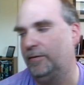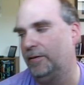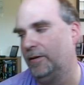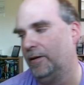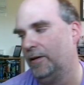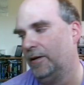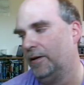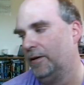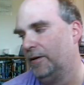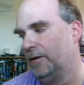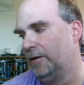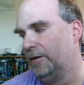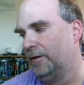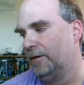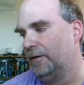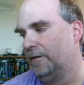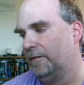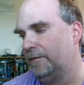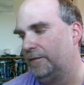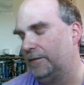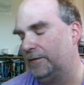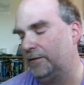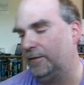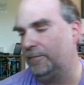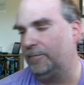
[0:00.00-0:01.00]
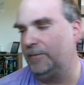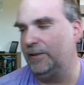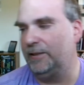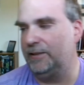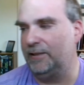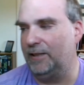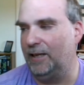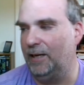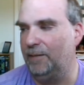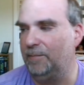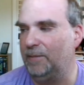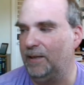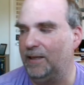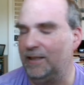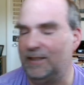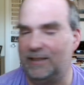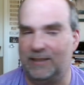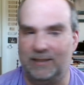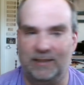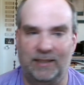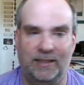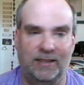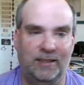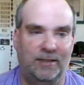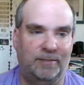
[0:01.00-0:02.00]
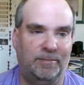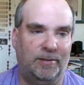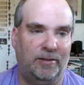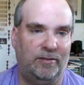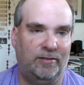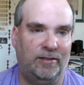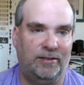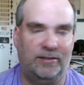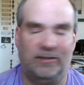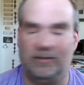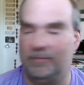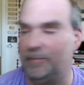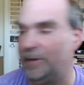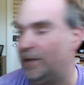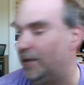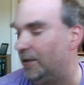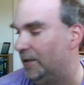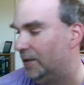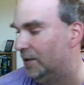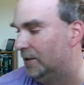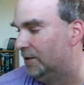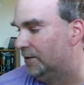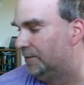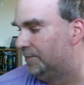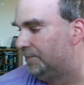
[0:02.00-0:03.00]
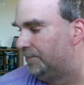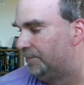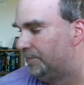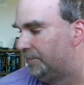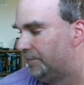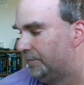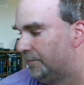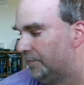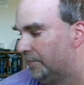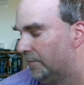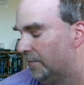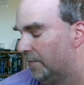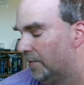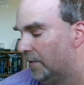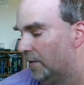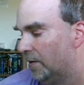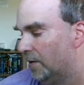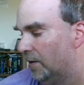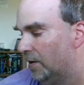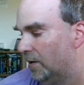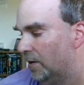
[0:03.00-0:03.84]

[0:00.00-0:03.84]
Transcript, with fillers: I don't know. For some reason, I'm not excited about WrestleMania.